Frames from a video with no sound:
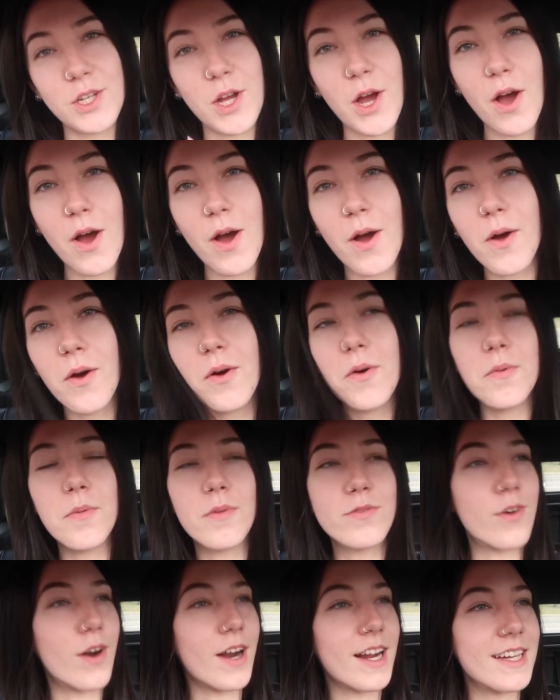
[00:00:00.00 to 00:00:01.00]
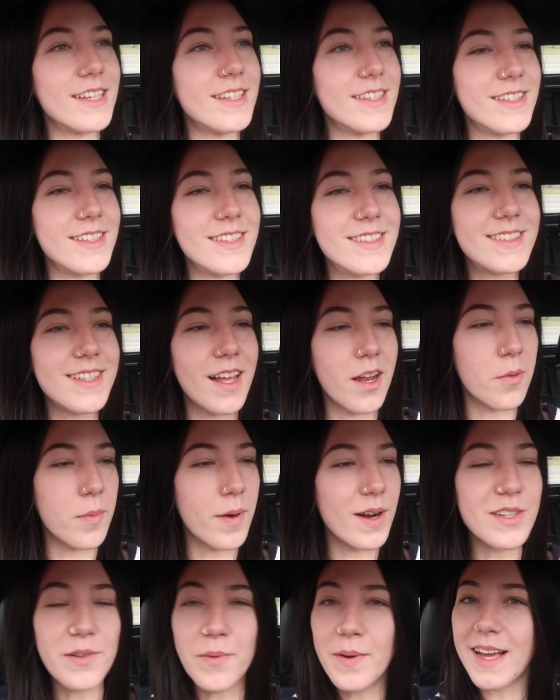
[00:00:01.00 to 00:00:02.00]
to go before I can
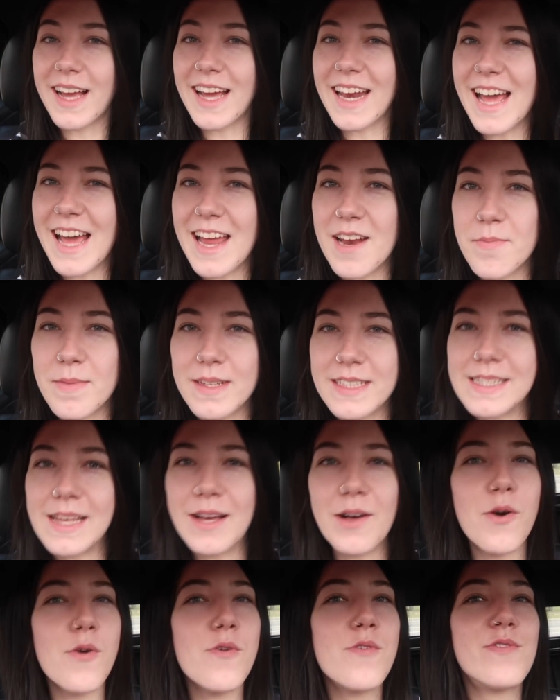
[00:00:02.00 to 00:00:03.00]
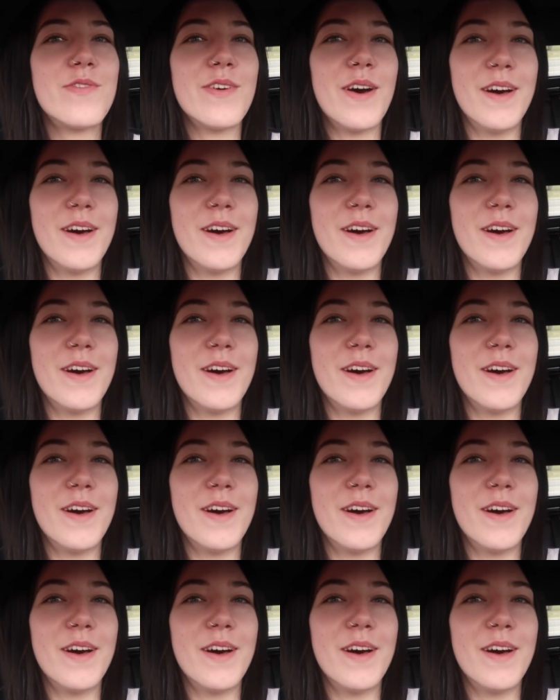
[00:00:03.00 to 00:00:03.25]
celebrate. Don't want to get ahead of myself.